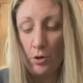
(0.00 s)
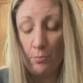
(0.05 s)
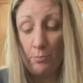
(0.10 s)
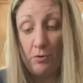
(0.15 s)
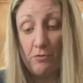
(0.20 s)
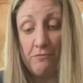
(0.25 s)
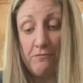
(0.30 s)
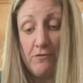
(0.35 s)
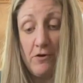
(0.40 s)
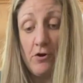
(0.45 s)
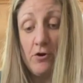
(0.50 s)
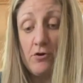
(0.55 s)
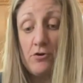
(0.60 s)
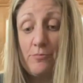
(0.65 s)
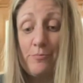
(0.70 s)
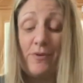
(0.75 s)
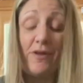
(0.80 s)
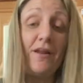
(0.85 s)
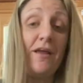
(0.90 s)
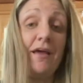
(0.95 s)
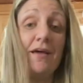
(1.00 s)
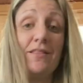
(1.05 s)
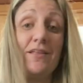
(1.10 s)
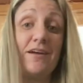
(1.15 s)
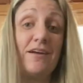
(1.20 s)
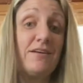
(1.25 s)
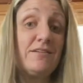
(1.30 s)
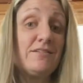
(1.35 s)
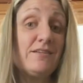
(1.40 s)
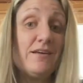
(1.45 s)
preferred. But
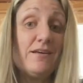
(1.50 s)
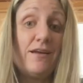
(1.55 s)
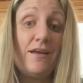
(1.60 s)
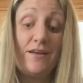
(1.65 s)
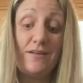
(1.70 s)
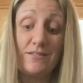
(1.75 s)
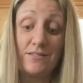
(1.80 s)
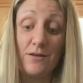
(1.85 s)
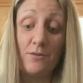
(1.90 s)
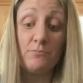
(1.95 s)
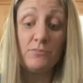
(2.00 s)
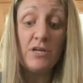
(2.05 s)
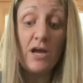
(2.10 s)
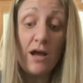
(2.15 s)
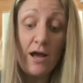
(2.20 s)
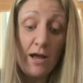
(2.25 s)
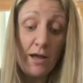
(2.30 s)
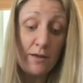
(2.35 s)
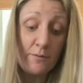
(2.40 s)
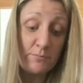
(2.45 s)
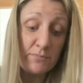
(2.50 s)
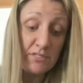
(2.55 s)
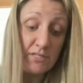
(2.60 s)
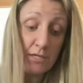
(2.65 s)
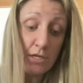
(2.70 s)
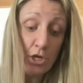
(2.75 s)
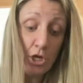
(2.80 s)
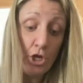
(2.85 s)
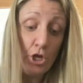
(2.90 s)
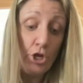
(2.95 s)
like I said, hey, sometimes,
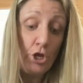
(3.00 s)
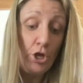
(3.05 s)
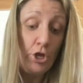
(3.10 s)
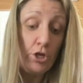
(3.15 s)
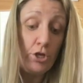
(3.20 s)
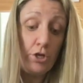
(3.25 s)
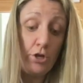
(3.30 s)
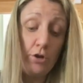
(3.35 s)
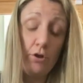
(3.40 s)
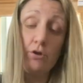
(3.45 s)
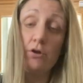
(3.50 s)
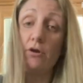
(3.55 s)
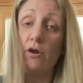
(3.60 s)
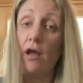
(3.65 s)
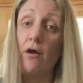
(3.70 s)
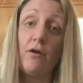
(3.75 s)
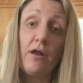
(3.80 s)
you know, you're out